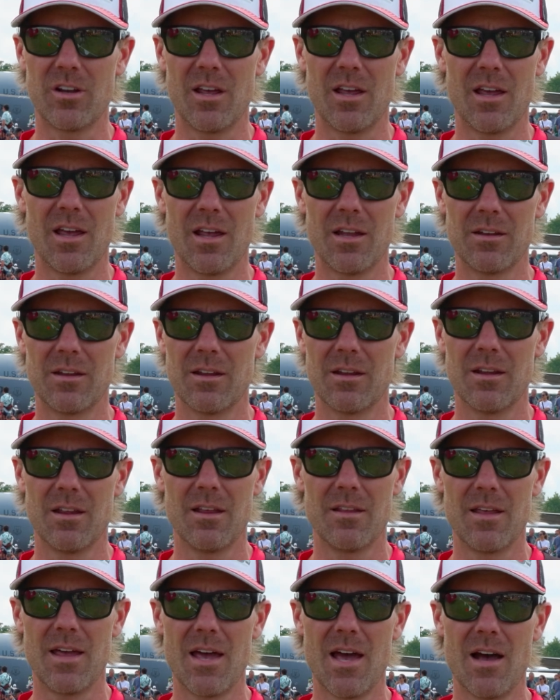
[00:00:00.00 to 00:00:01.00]
and
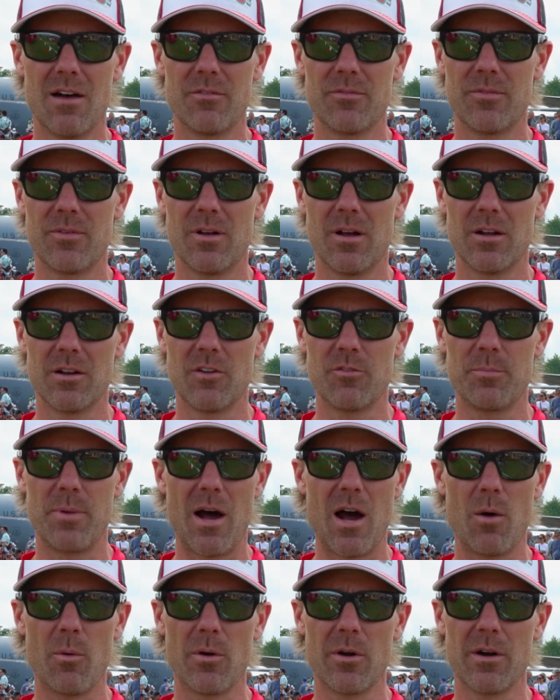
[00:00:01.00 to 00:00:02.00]
they have enough
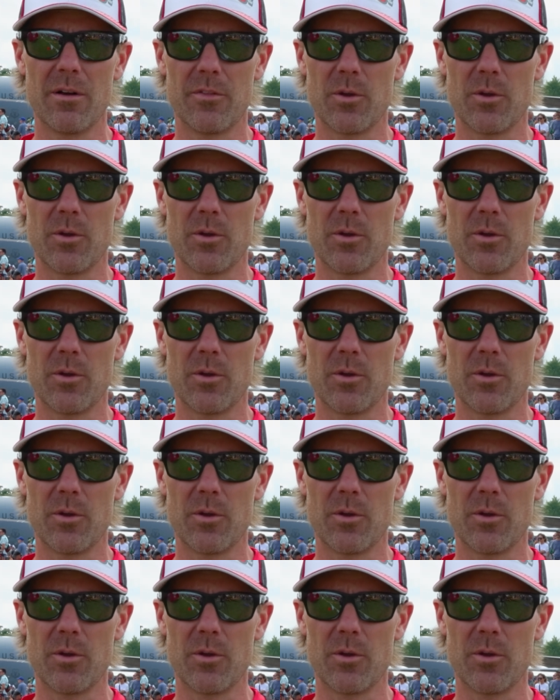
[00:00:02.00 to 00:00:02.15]
power,